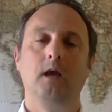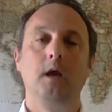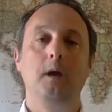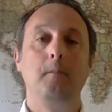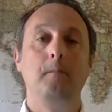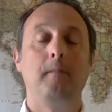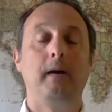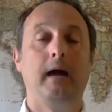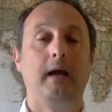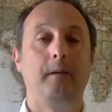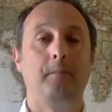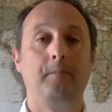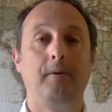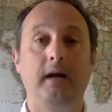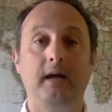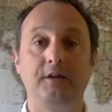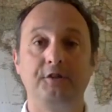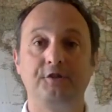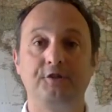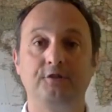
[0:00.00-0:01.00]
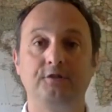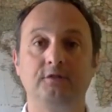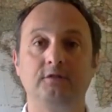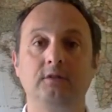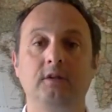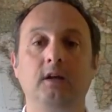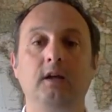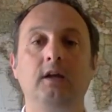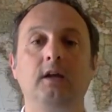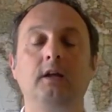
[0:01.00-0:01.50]
My passion
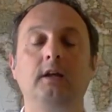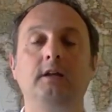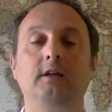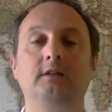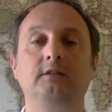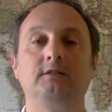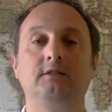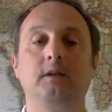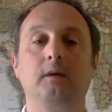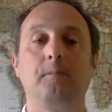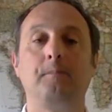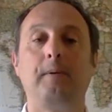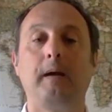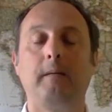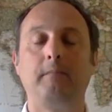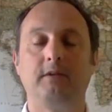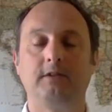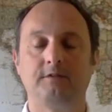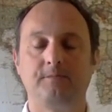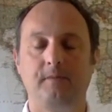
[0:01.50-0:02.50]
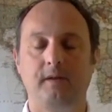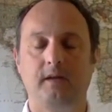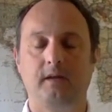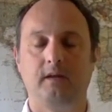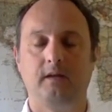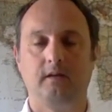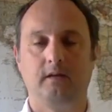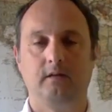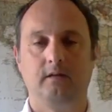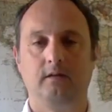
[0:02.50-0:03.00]
is public
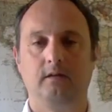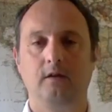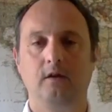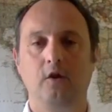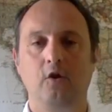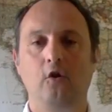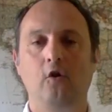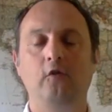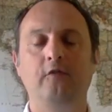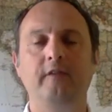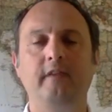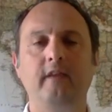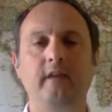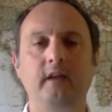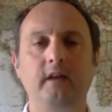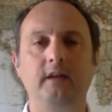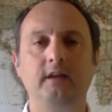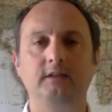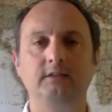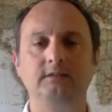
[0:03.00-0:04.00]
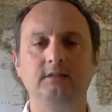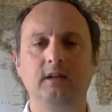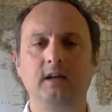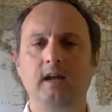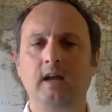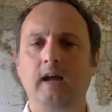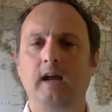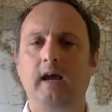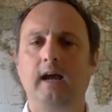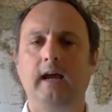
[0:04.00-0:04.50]
speaking. Over the years,
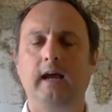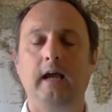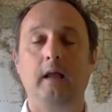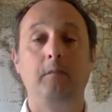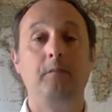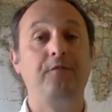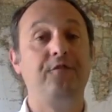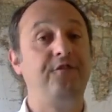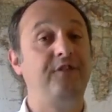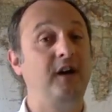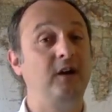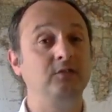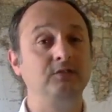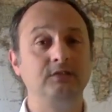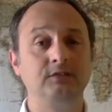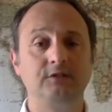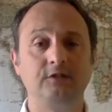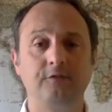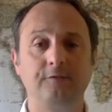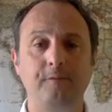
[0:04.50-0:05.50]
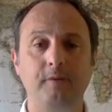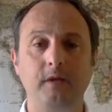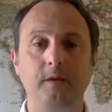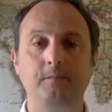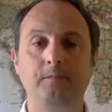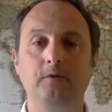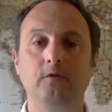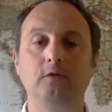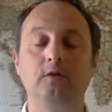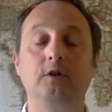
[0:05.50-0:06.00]
I helped thousands of
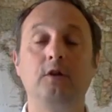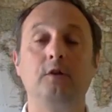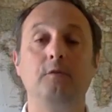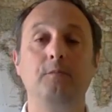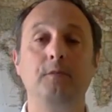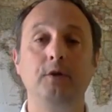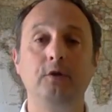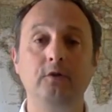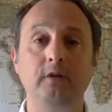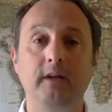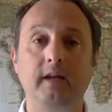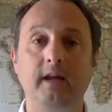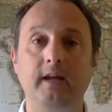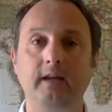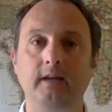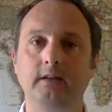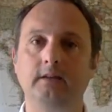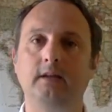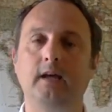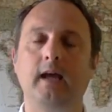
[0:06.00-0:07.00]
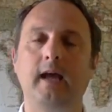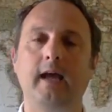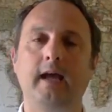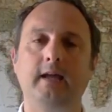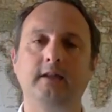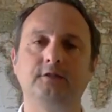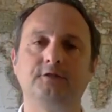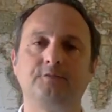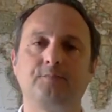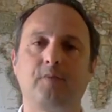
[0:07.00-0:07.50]
people communicate
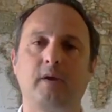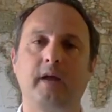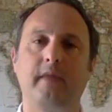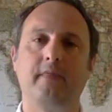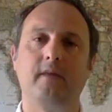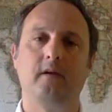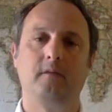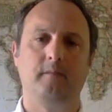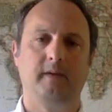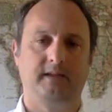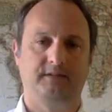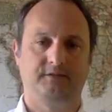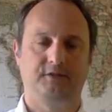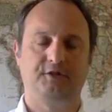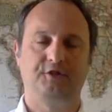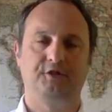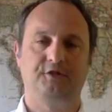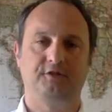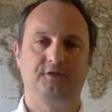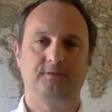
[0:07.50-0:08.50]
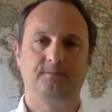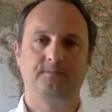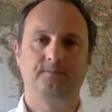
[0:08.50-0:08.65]
and spread their messages.